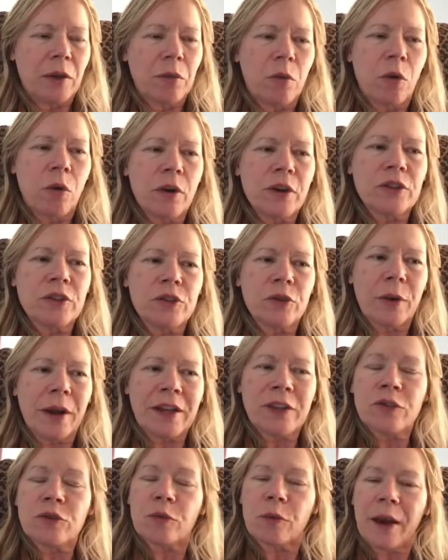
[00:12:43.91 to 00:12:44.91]
I wore a
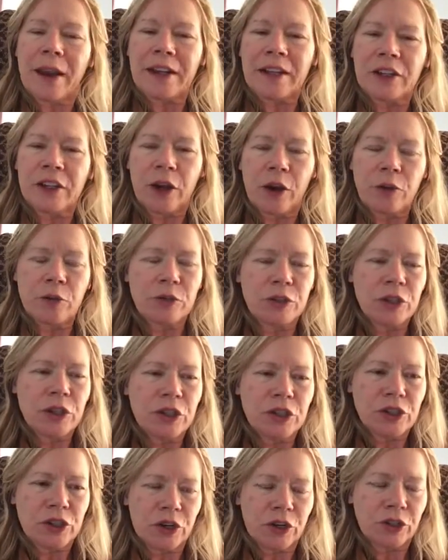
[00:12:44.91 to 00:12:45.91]
trench raincoat
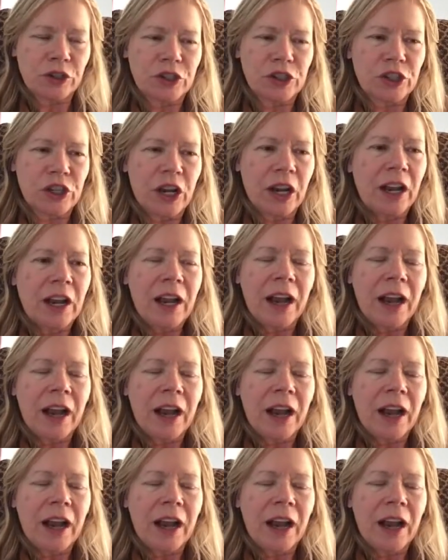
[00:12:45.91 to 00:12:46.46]
to church.